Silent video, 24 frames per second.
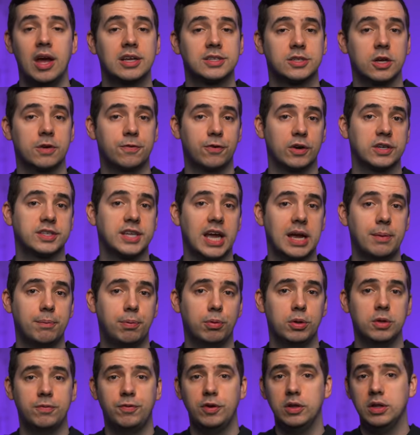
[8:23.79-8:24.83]
So for
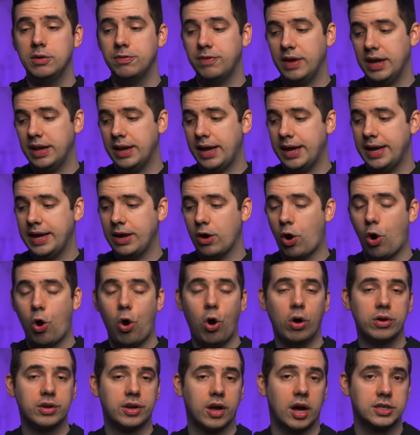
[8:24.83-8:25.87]
example, if you live in a
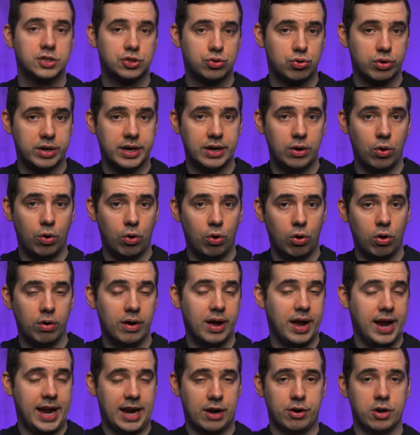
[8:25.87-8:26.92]
hot country or
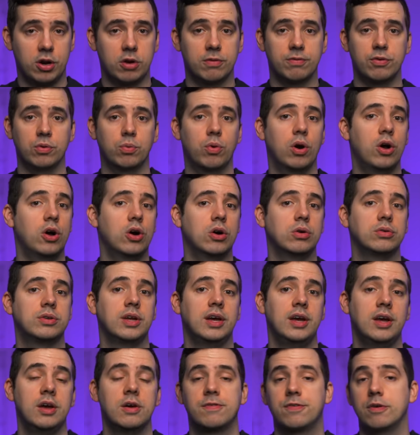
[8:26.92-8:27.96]
area of the world,
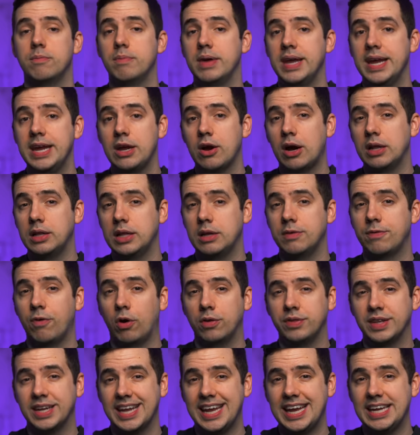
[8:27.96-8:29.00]
for me, I live
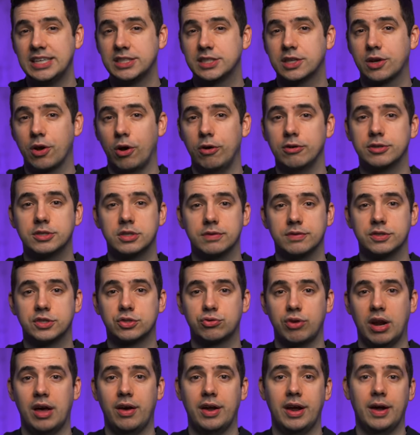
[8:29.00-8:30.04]
on the east coast of
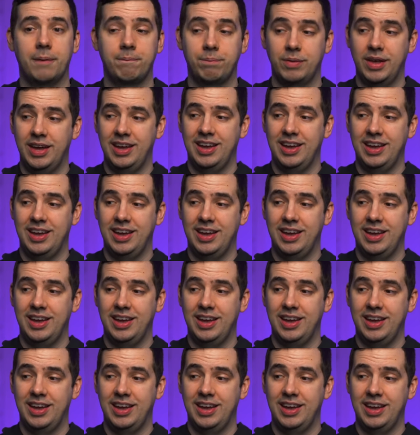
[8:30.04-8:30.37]
Australia,